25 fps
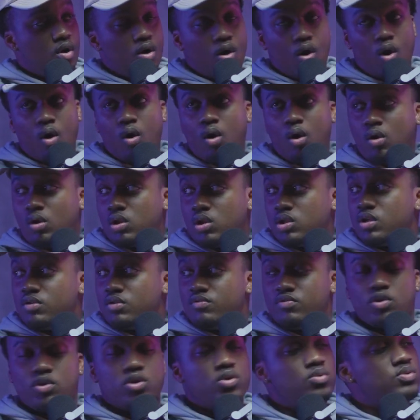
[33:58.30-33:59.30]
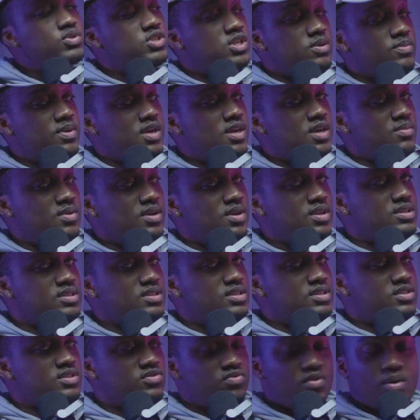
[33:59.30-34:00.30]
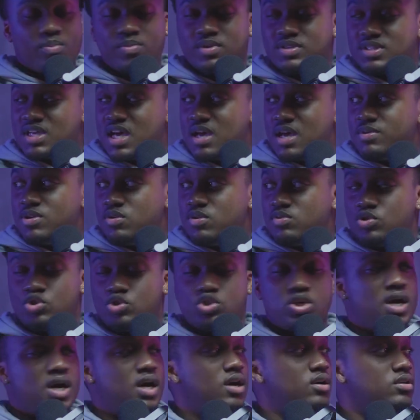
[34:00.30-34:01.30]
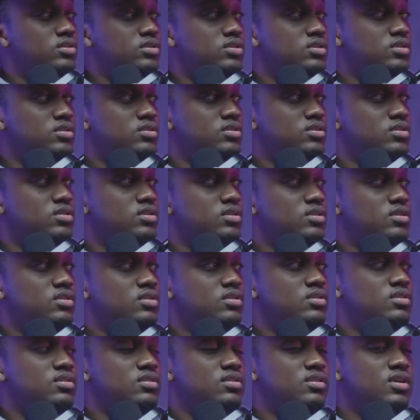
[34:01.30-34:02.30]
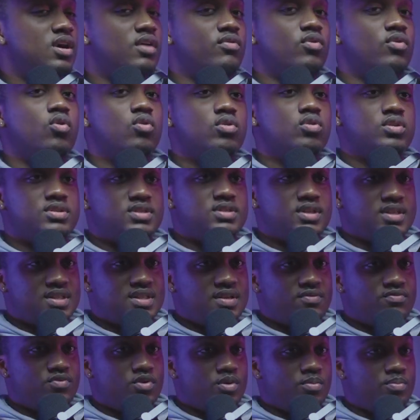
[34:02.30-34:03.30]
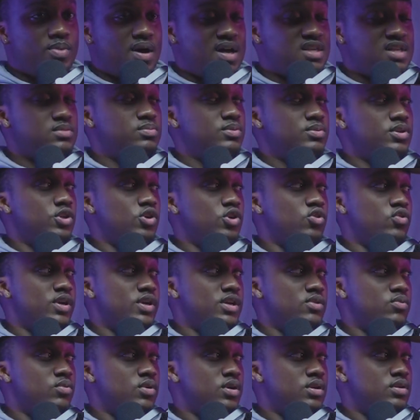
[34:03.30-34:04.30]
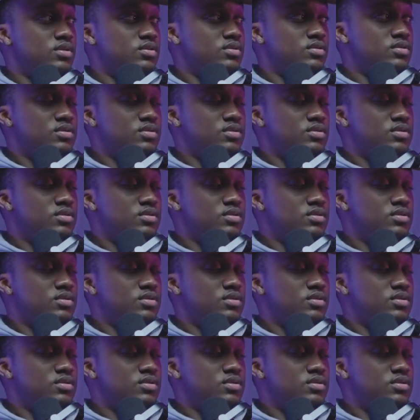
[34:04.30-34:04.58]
all of those commandments from the time he was a child? Of course, except for possibly the greed one.